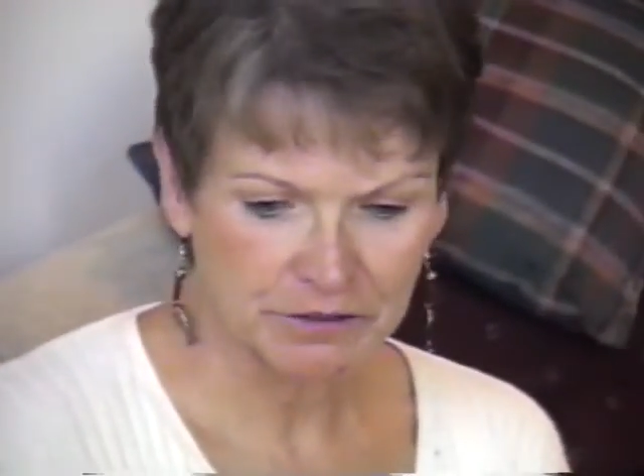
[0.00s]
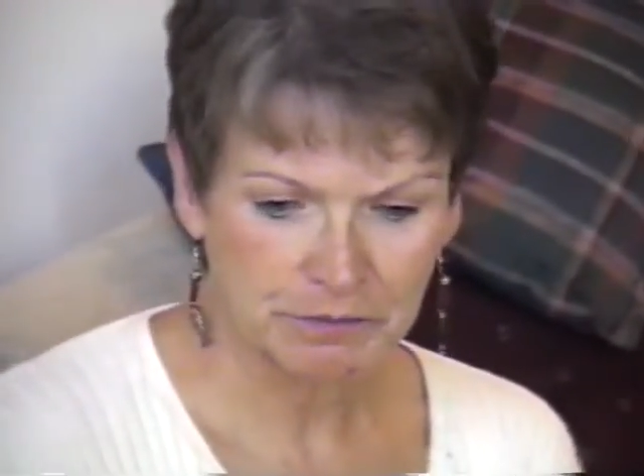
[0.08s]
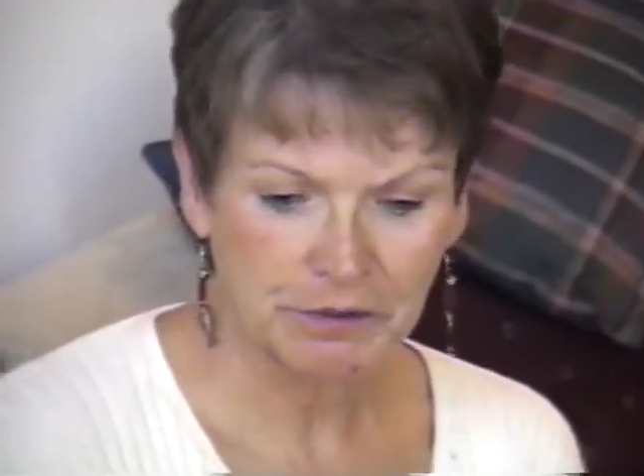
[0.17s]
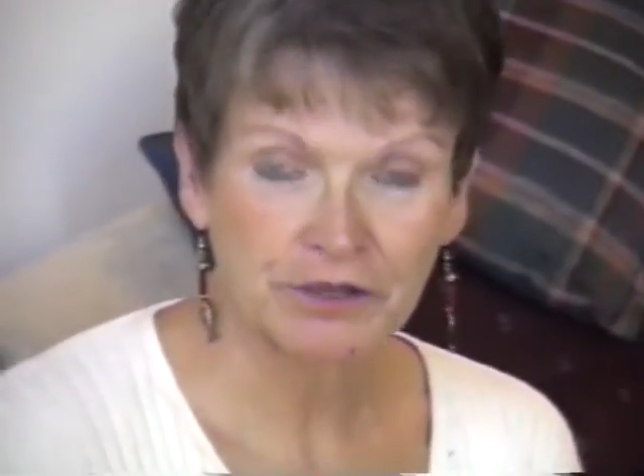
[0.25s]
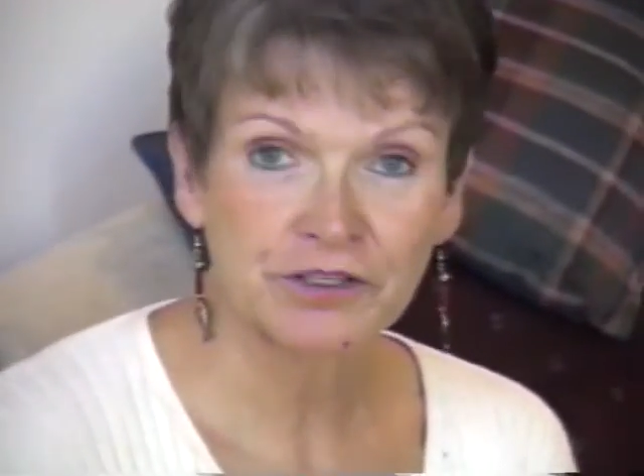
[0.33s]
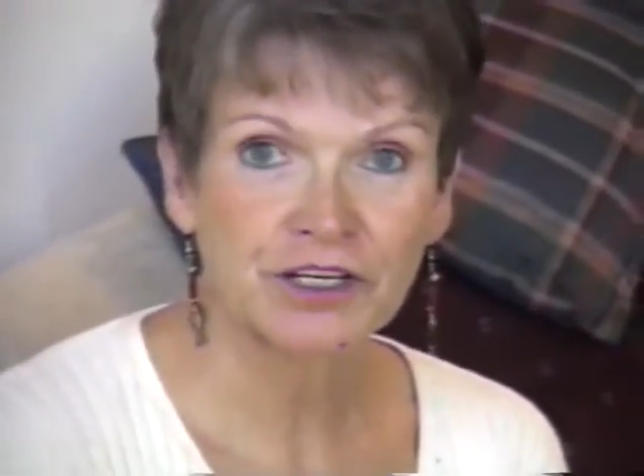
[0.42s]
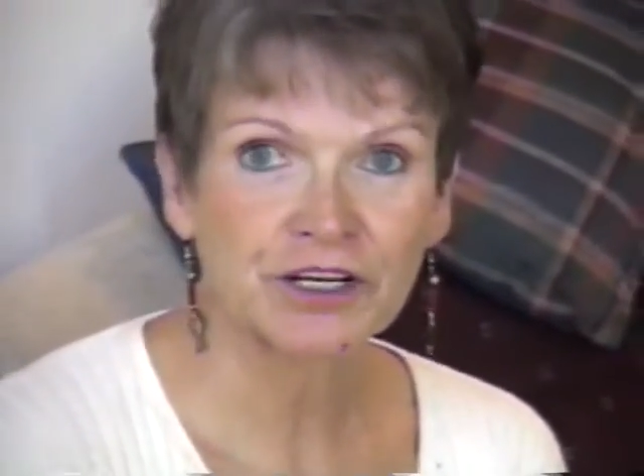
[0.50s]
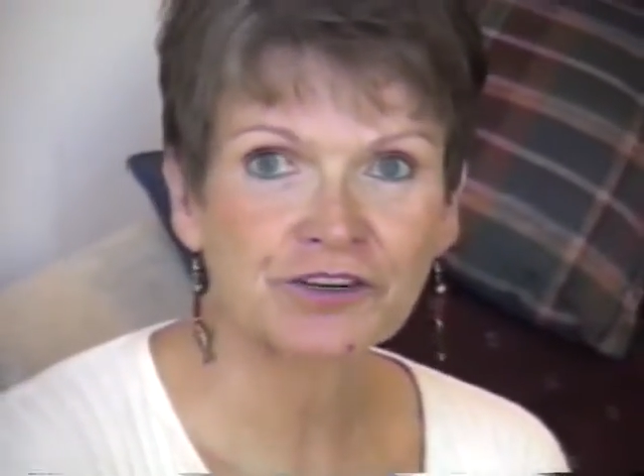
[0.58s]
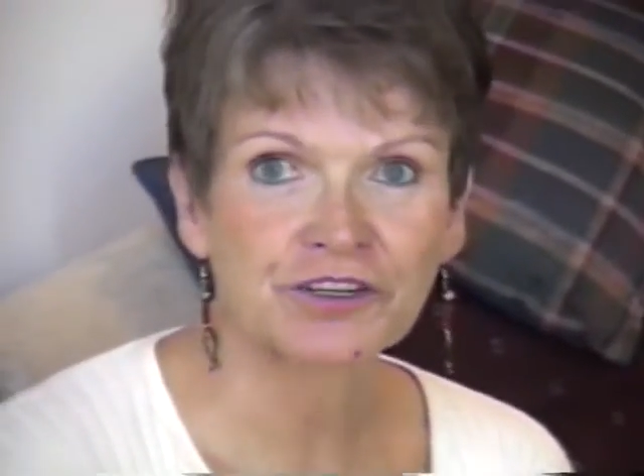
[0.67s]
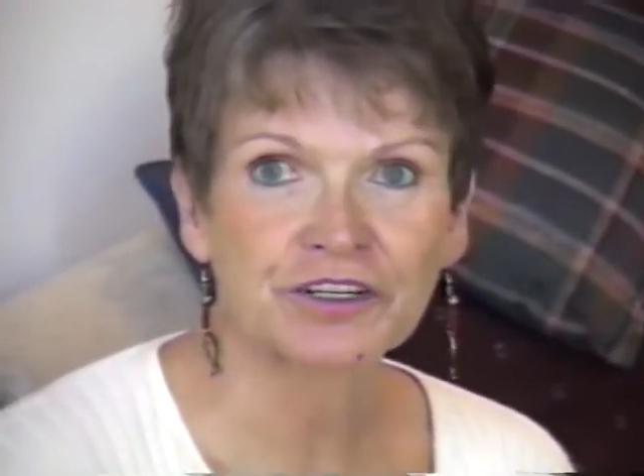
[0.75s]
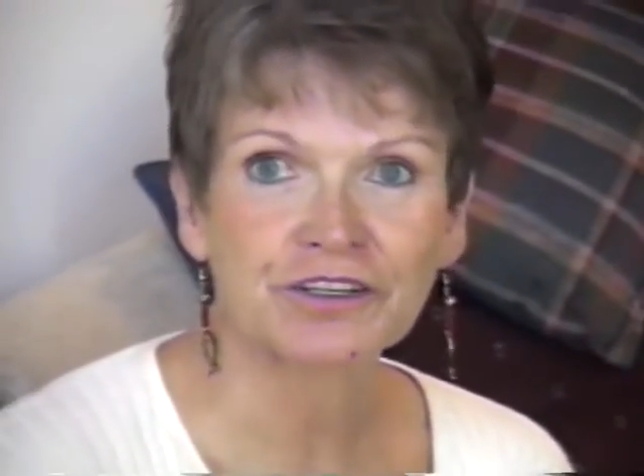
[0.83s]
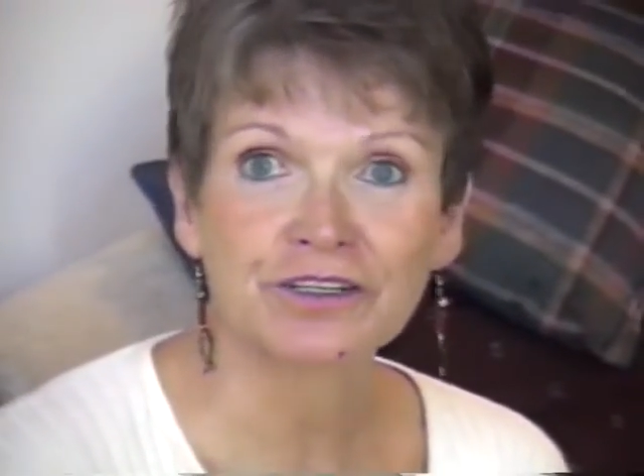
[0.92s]
the
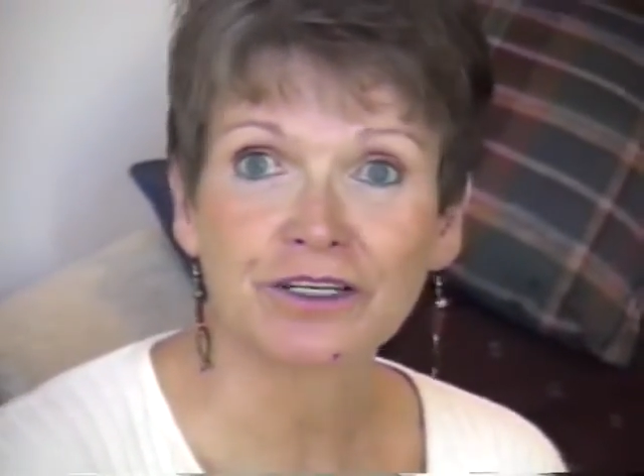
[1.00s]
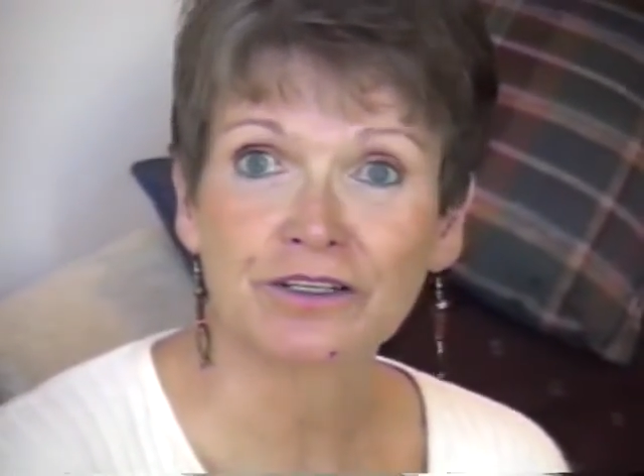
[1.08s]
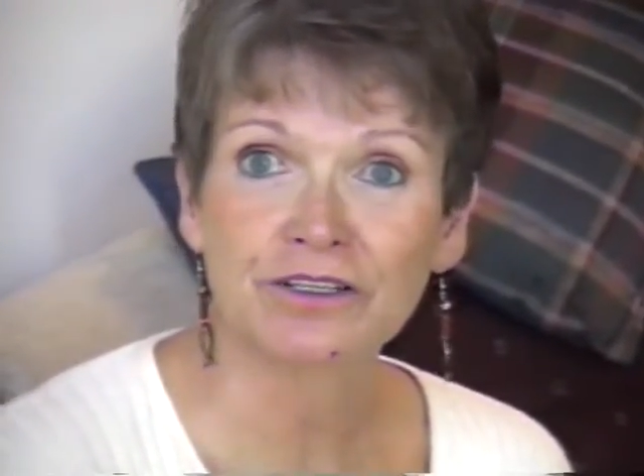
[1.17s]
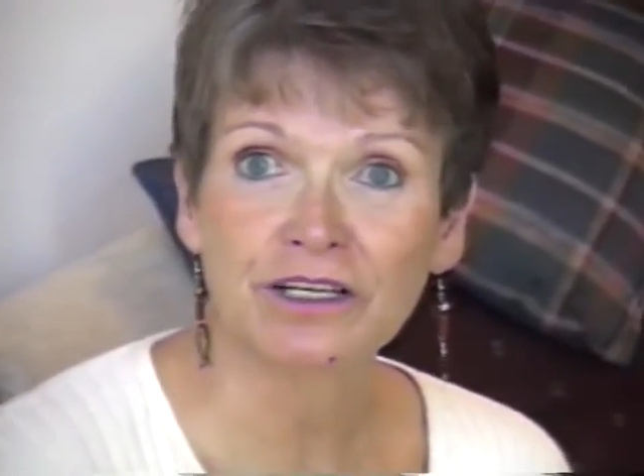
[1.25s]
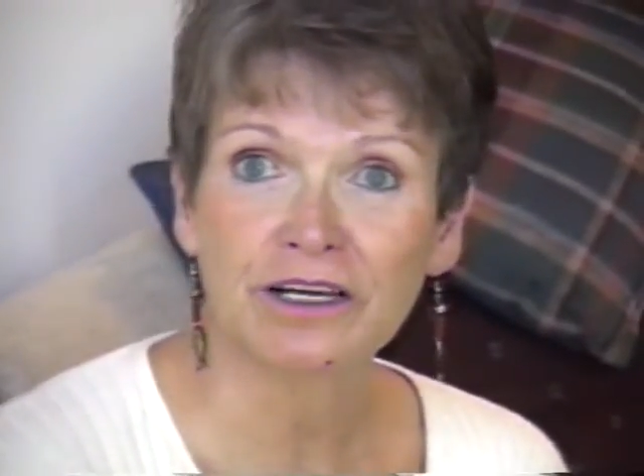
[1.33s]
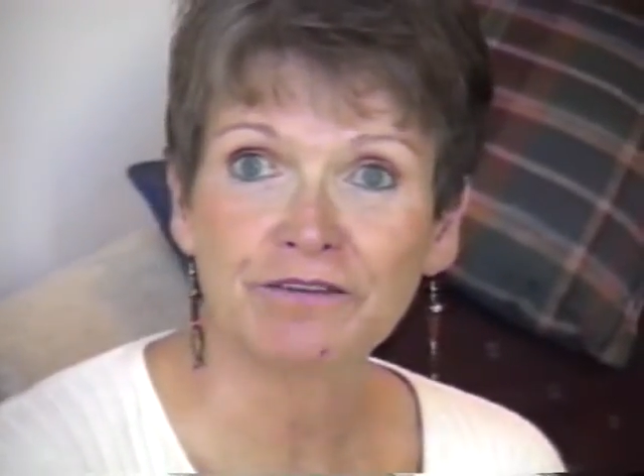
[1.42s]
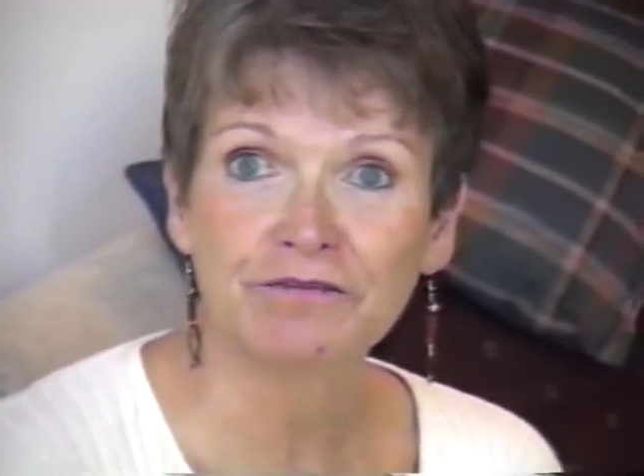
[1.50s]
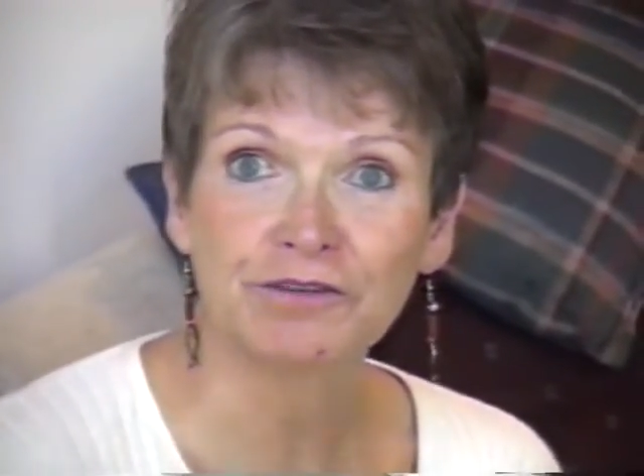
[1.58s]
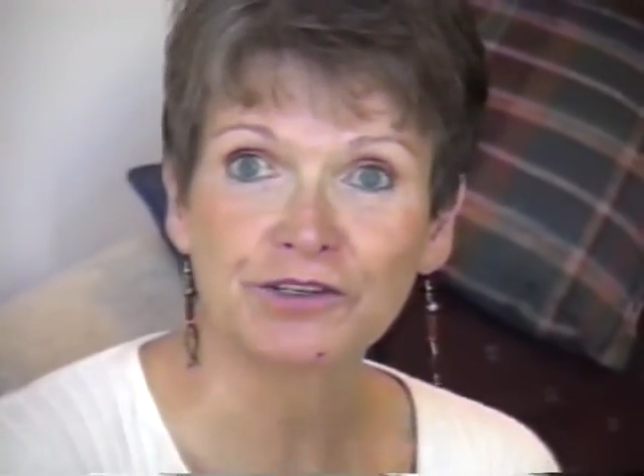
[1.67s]
section that said site